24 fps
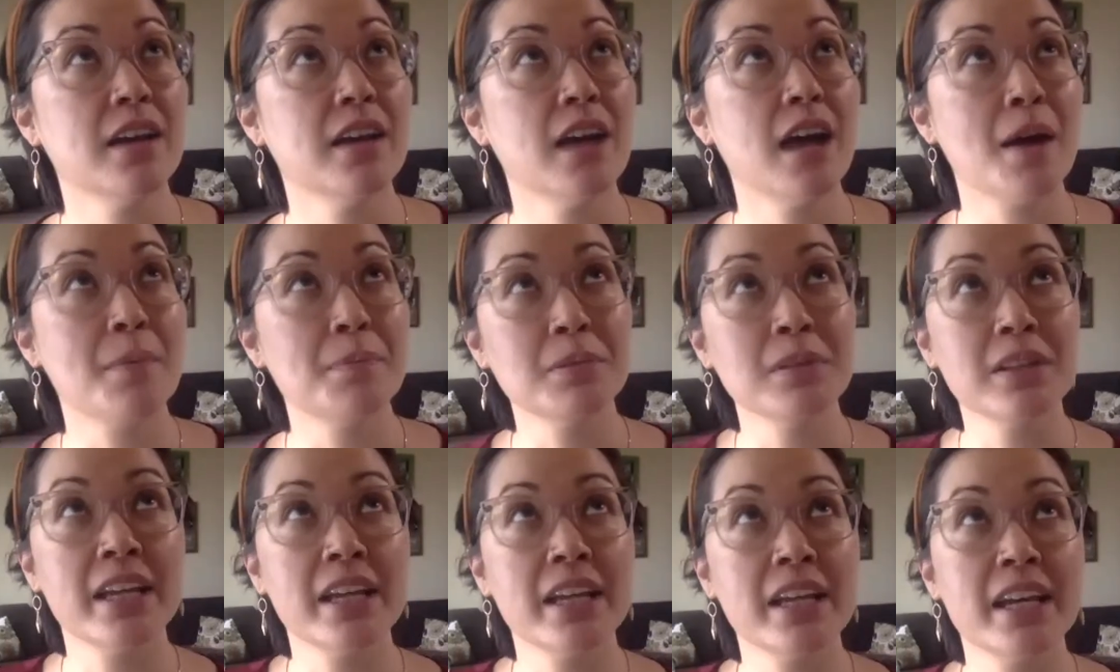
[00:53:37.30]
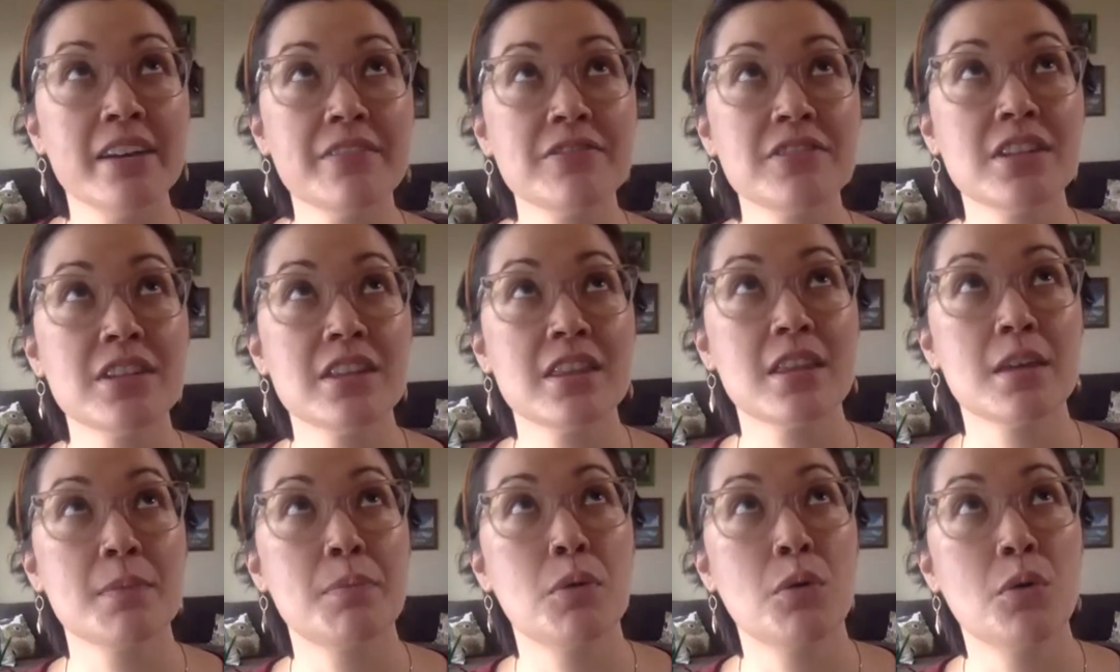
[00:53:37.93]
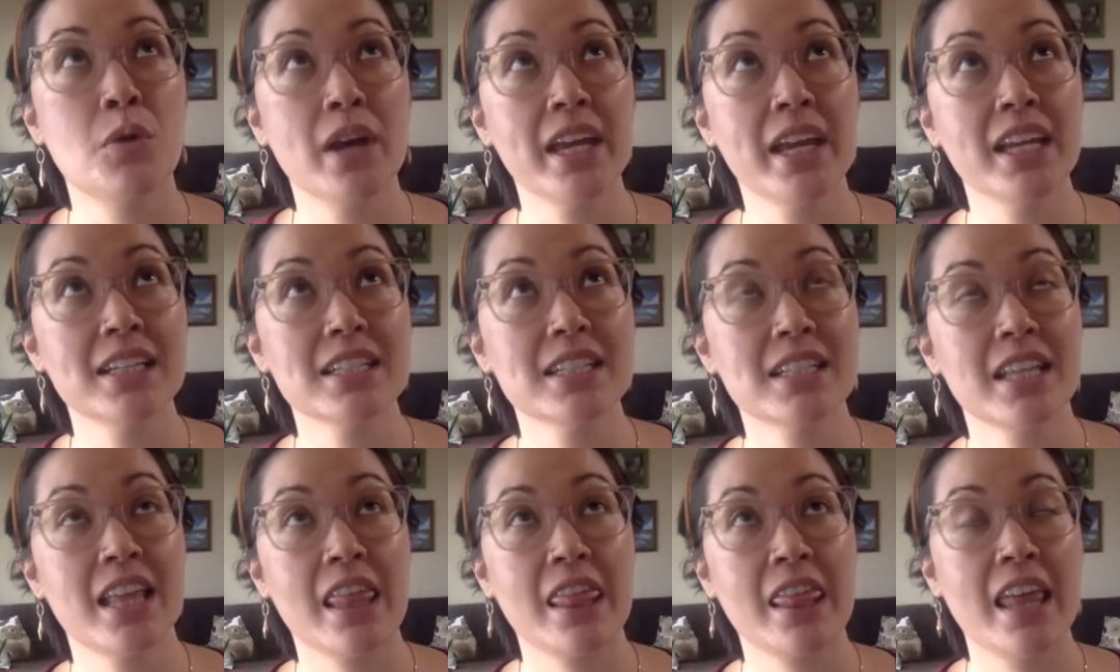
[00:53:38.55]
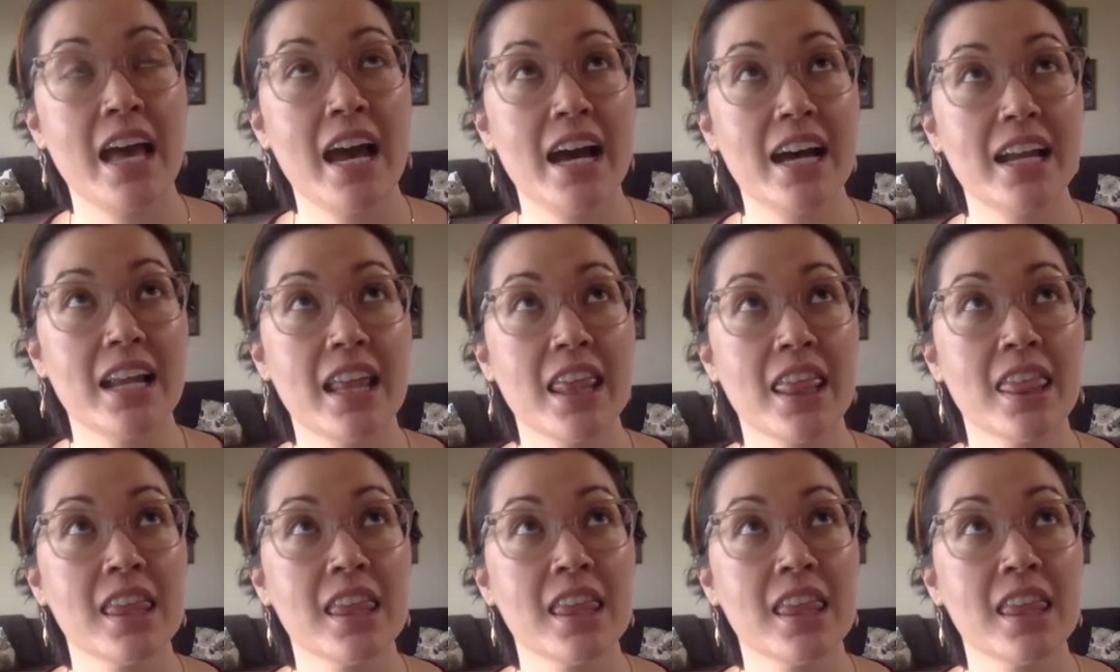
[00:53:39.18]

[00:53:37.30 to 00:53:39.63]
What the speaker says: uplift the point that